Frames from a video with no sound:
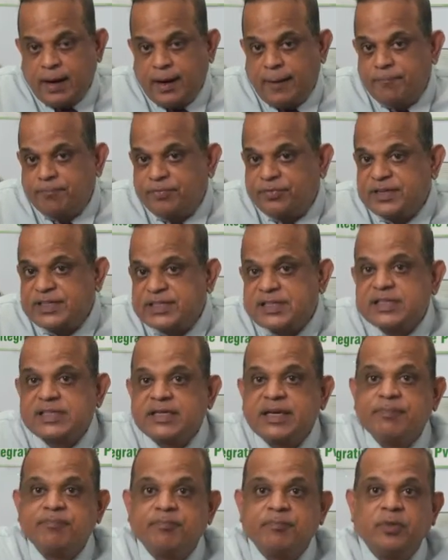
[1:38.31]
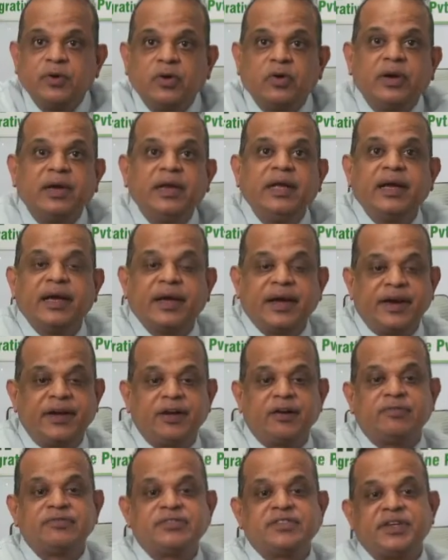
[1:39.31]
This is a purely a kind of
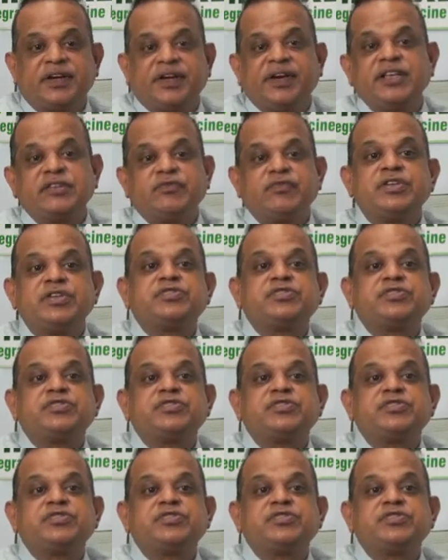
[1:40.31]
series which